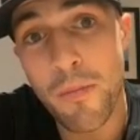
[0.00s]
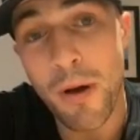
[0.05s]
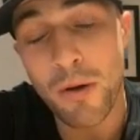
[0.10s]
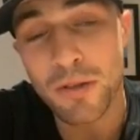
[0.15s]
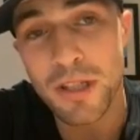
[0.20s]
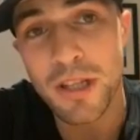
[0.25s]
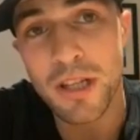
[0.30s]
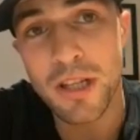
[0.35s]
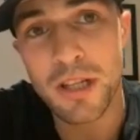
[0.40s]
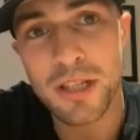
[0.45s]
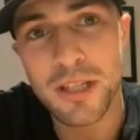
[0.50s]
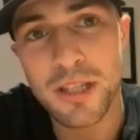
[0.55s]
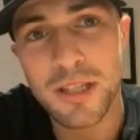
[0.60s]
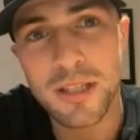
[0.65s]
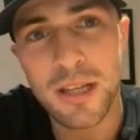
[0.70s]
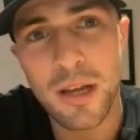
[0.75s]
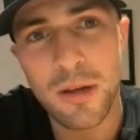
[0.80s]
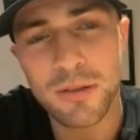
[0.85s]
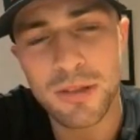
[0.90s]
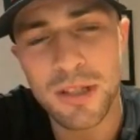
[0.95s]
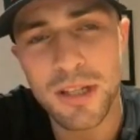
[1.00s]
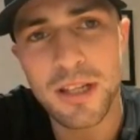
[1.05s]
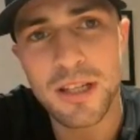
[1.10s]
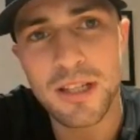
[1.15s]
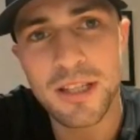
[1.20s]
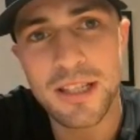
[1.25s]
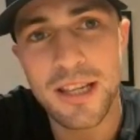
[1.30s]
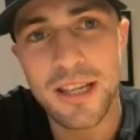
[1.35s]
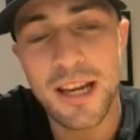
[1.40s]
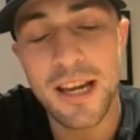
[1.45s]
was in the
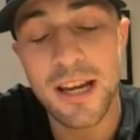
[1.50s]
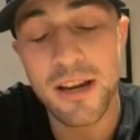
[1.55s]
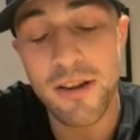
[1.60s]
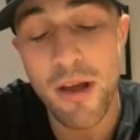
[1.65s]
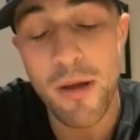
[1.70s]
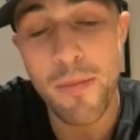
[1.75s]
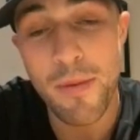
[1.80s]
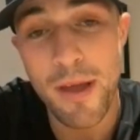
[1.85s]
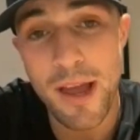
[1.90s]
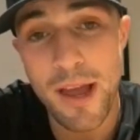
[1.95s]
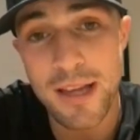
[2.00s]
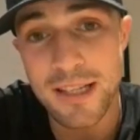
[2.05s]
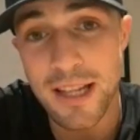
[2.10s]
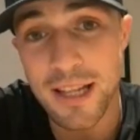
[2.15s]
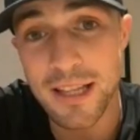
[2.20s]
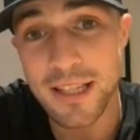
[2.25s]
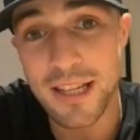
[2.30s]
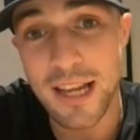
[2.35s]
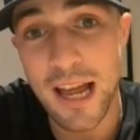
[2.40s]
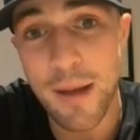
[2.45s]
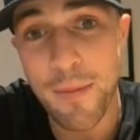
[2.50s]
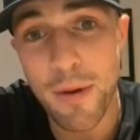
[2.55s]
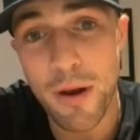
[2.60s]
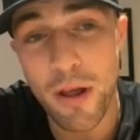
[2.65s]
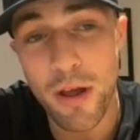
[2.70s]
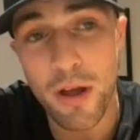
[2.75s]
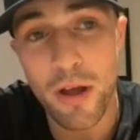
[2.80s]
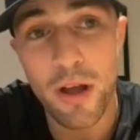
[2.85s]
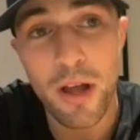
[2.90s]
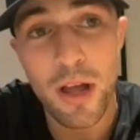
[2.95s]
senior ABAs at the time, and
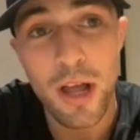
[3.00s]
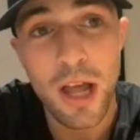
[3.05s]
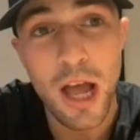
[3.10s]
I